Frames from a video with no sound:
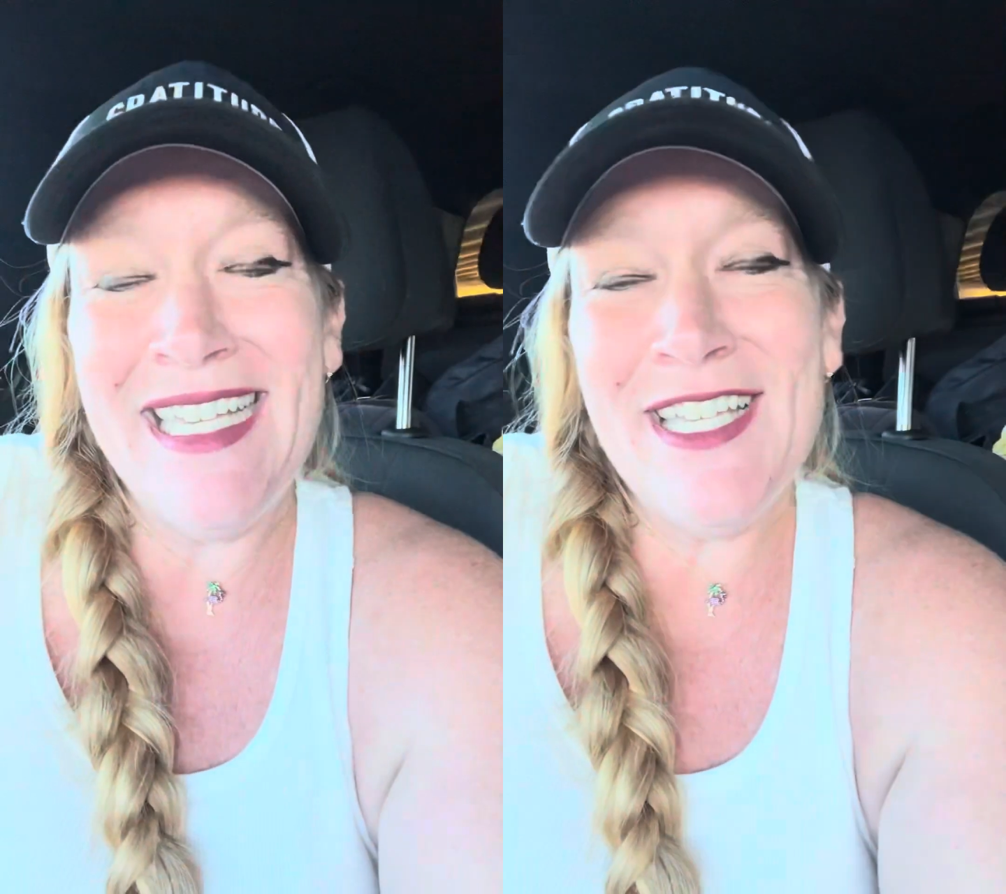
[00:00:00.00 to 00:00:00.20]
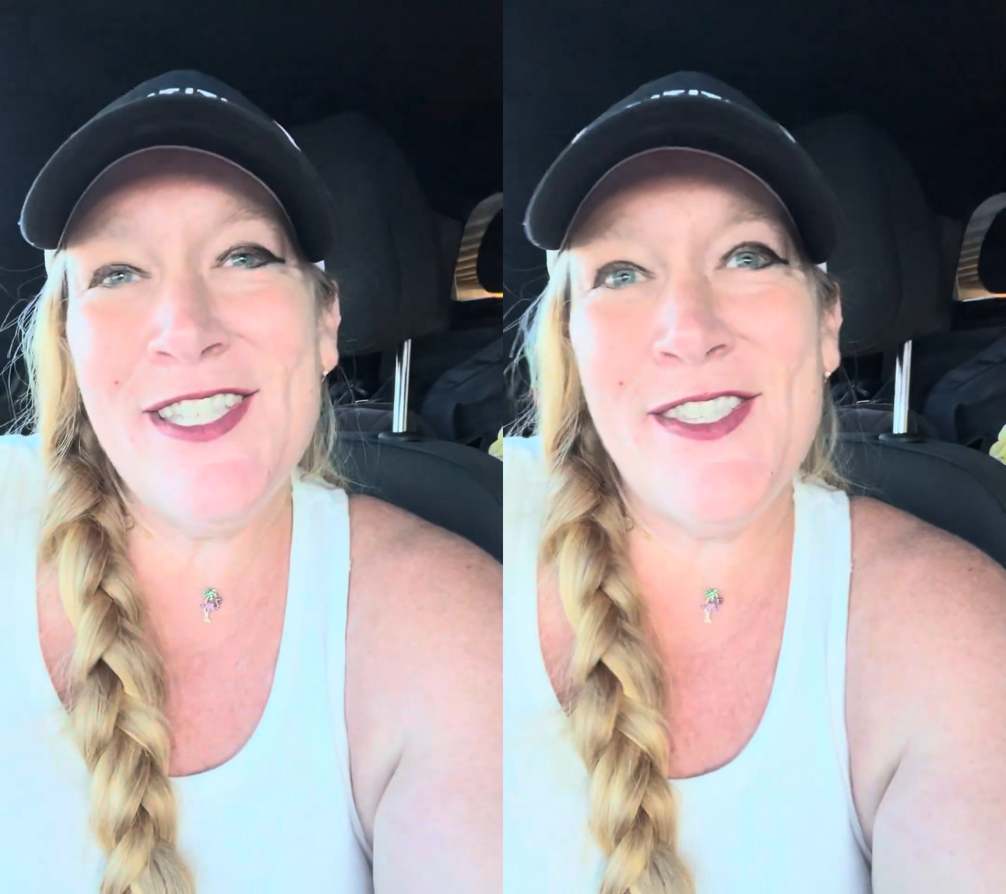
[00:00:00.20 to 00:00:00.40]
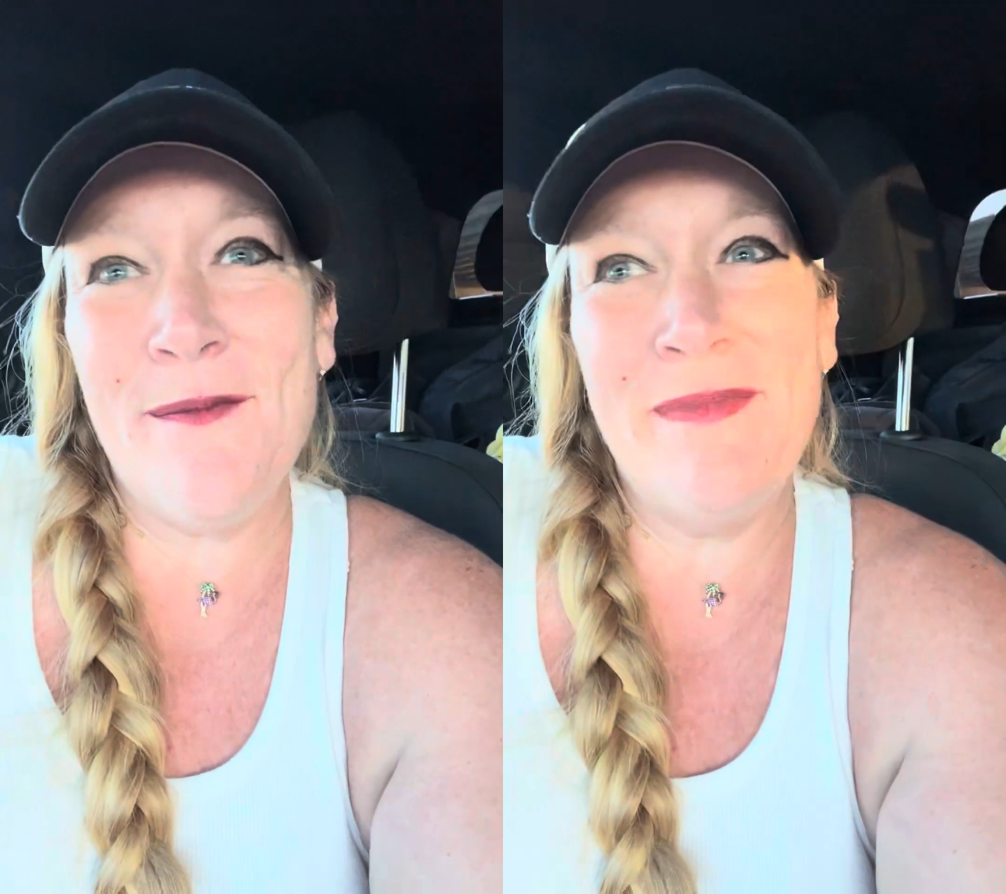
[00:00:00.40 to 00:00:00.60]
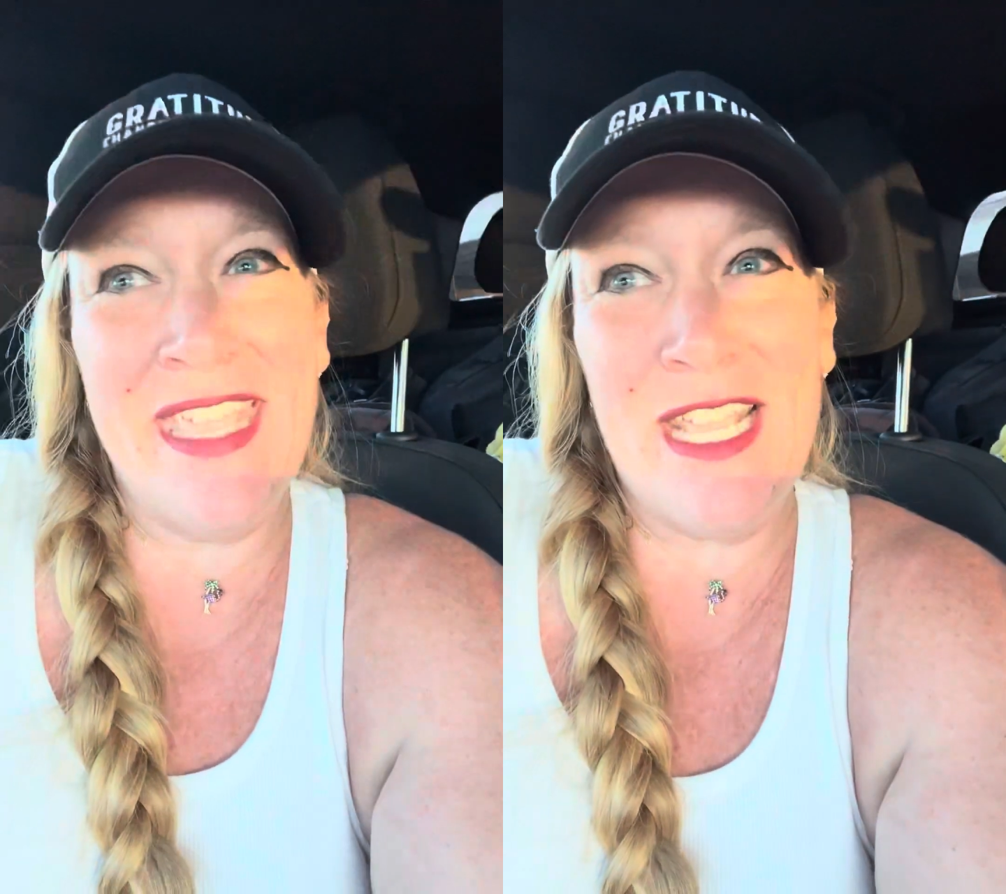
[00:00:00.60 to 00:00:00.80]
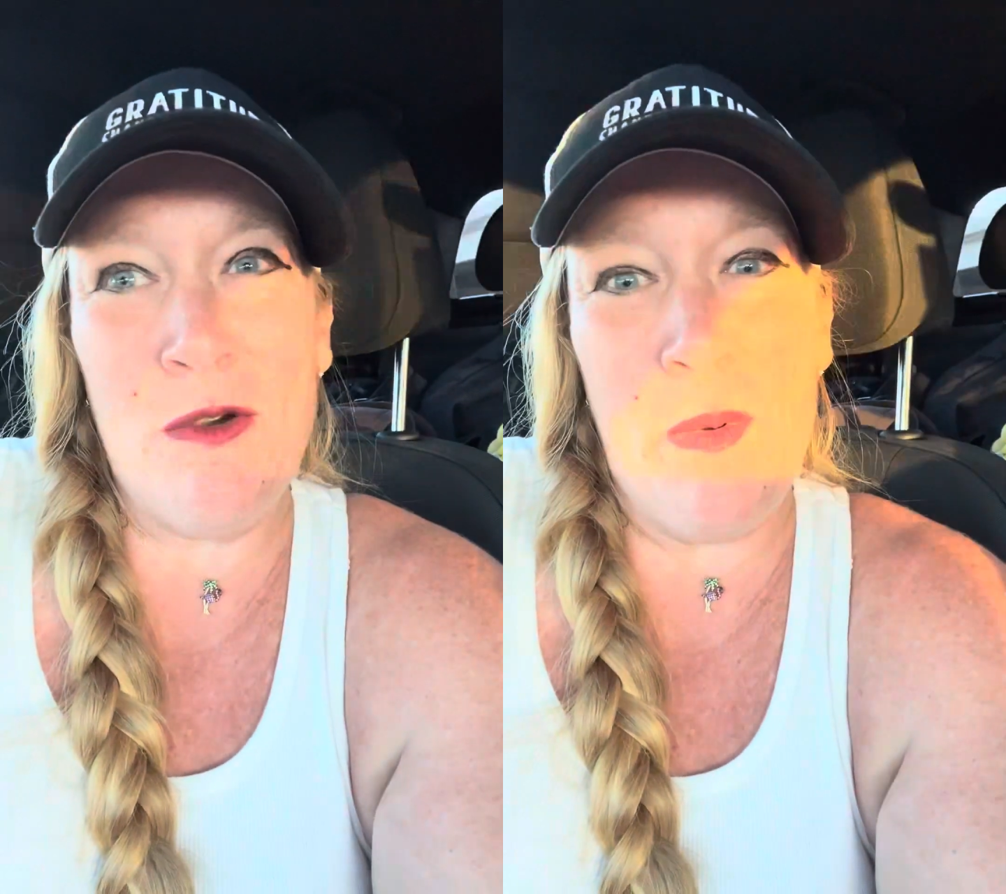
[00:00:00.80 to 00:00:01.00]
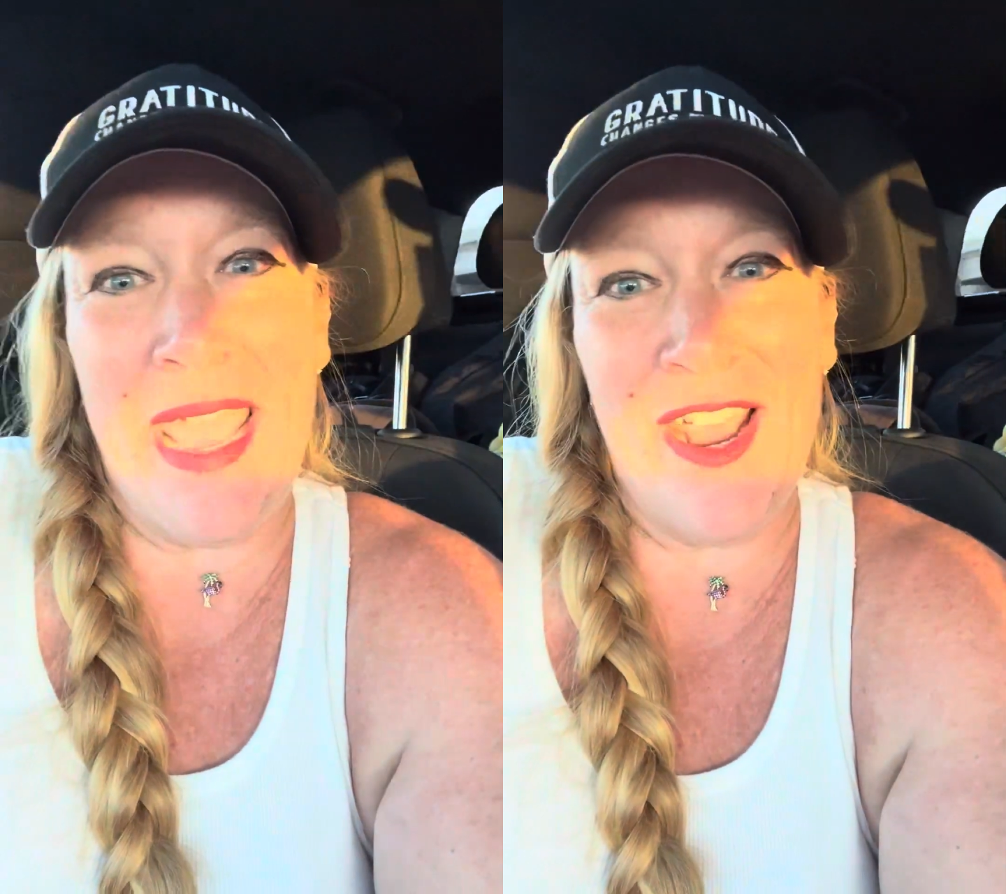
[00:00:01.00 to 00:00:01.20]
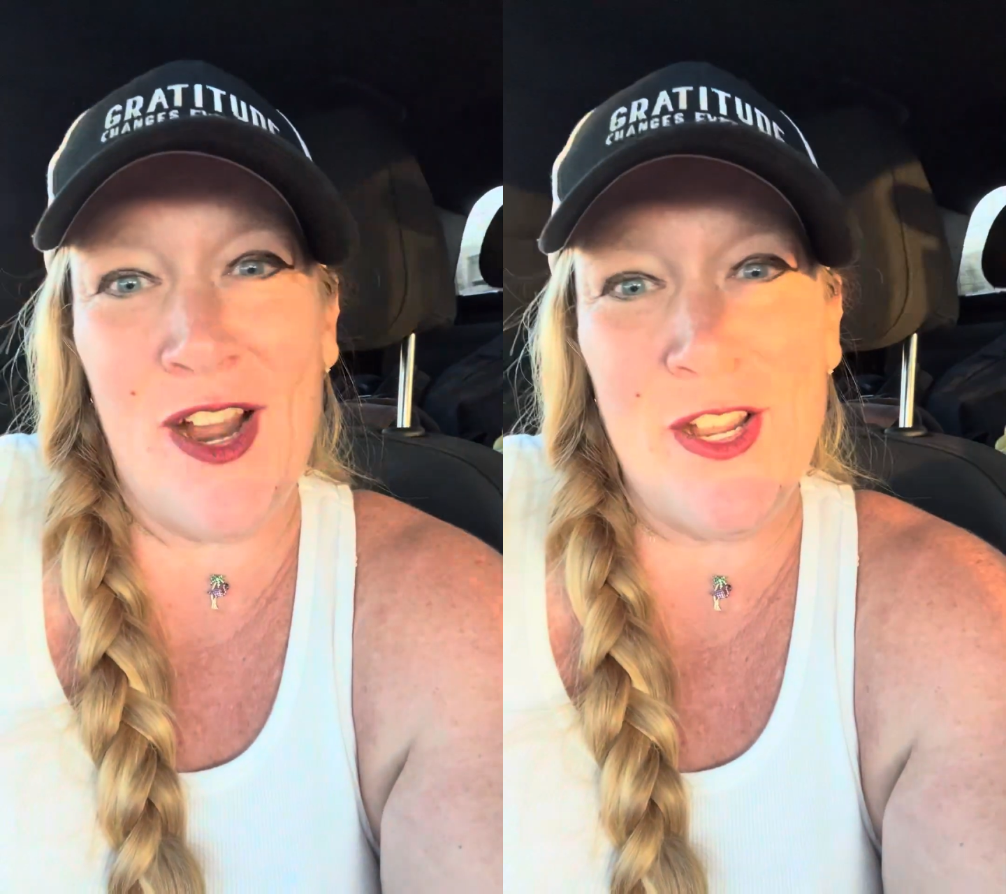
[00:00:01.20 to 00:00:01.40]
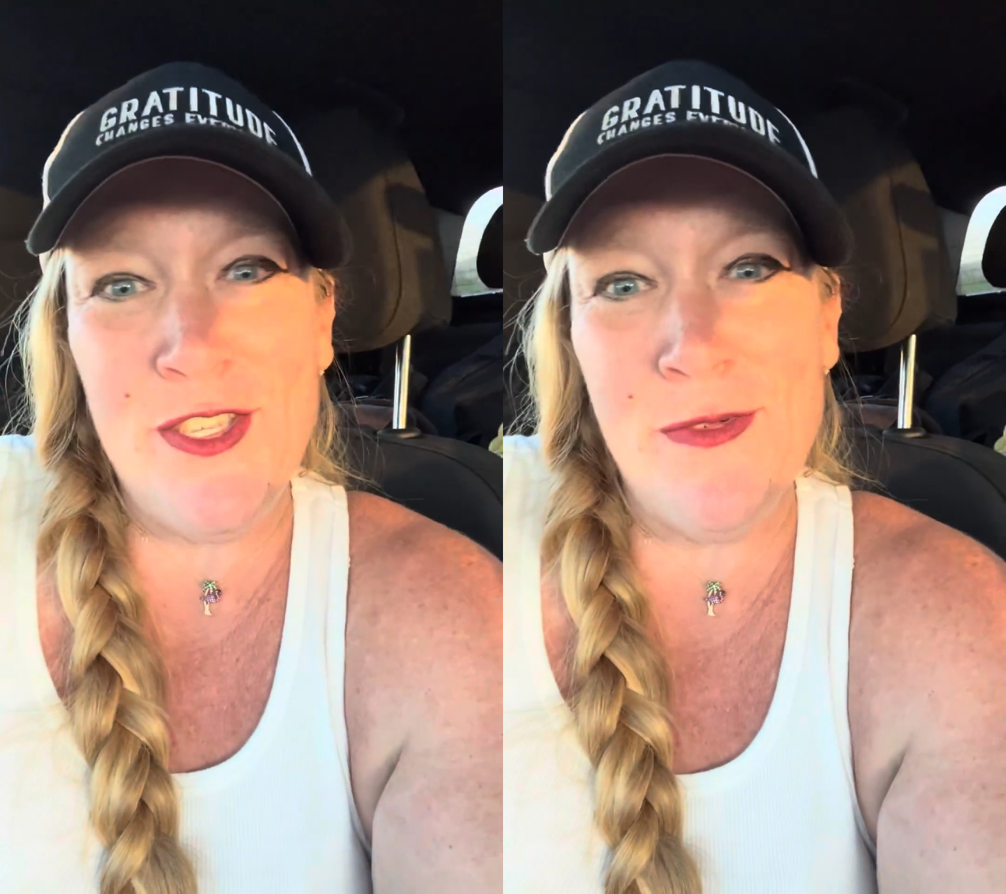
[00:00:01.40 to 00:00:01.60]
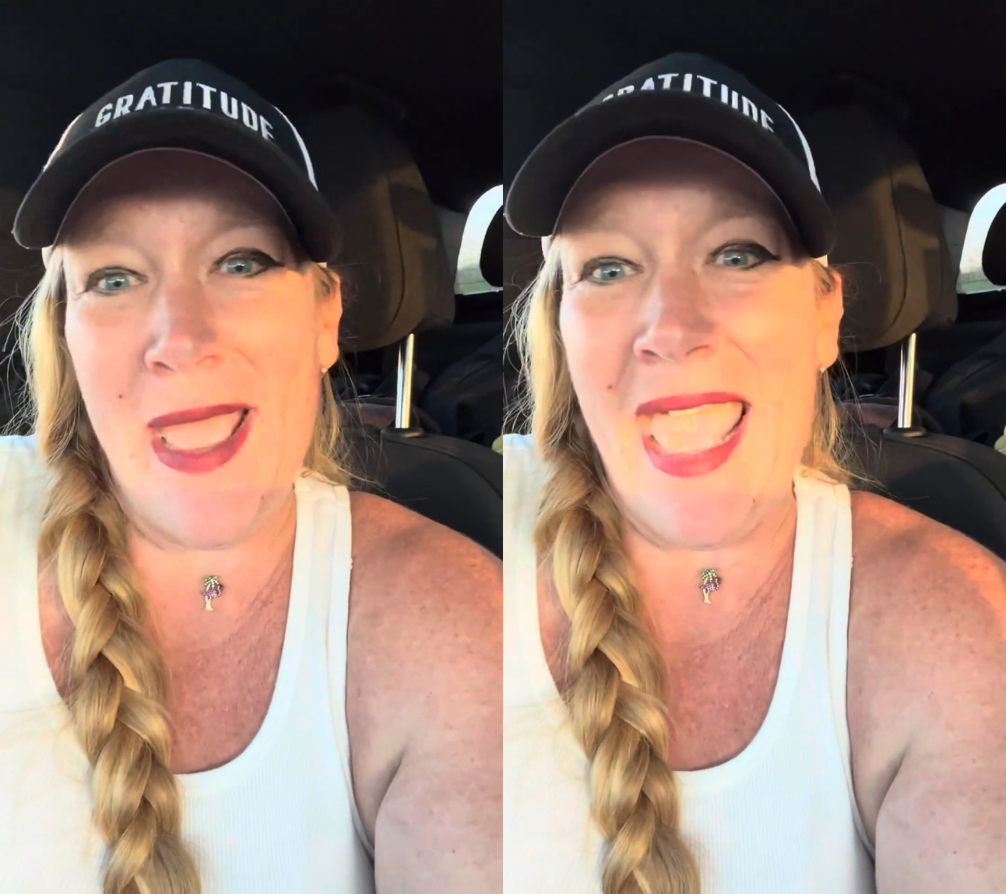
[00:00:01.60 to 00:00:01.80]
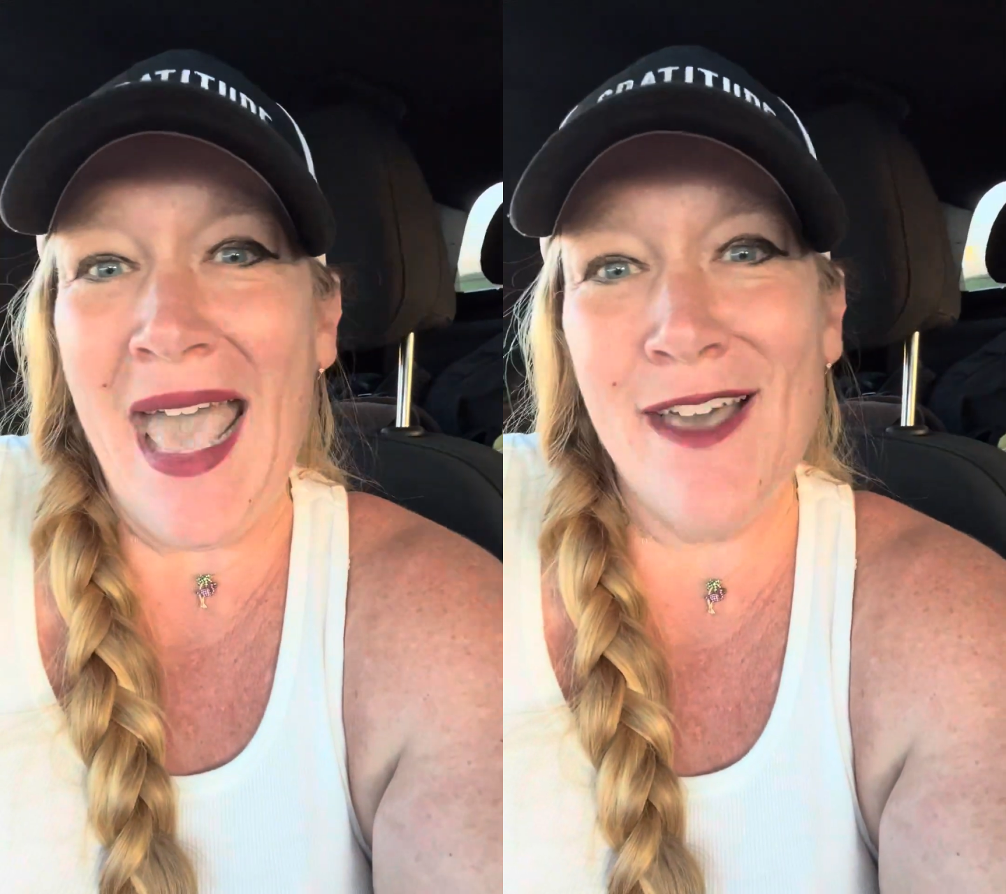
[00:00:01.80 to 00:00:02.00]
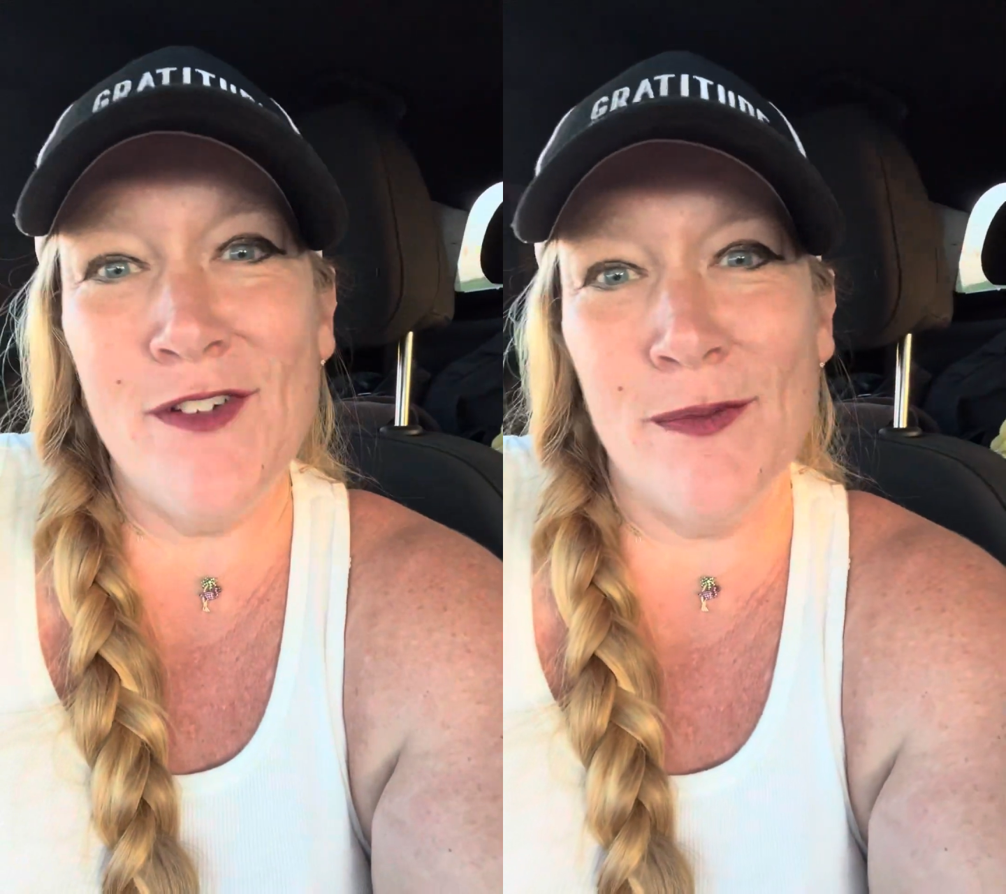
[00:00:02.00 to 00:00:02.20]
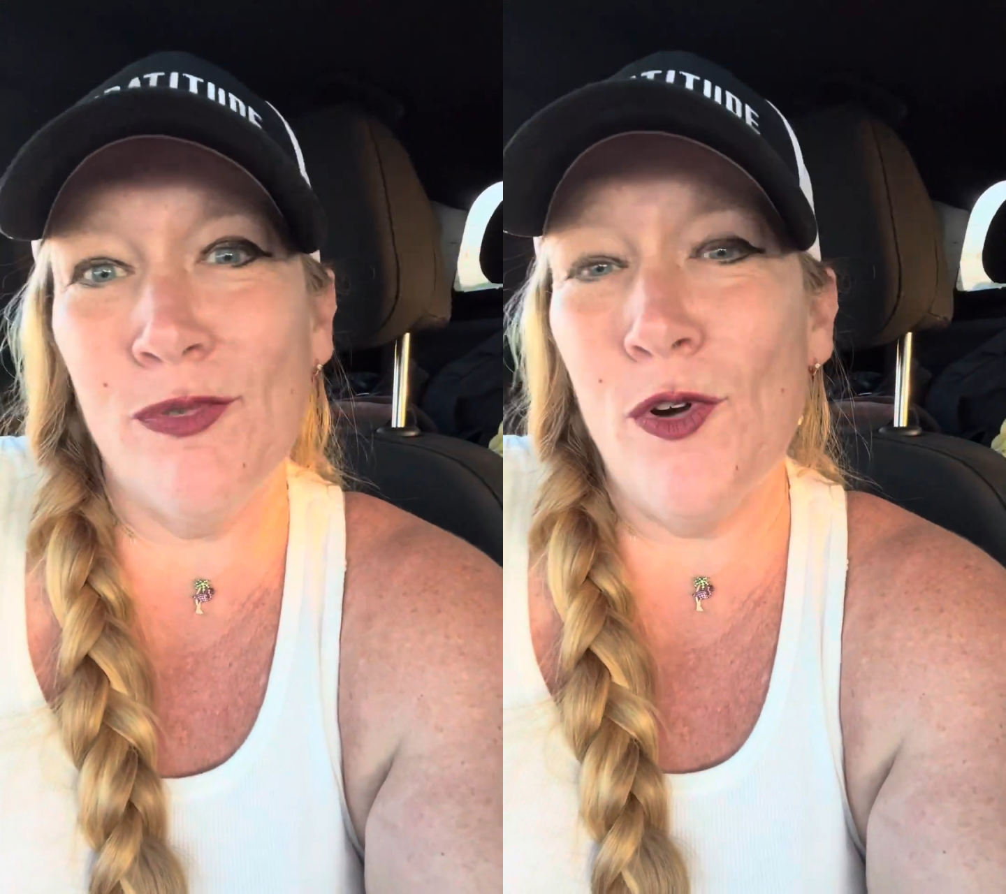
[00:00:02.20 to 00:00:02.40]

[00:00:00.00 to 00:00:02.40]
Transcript: something where you have a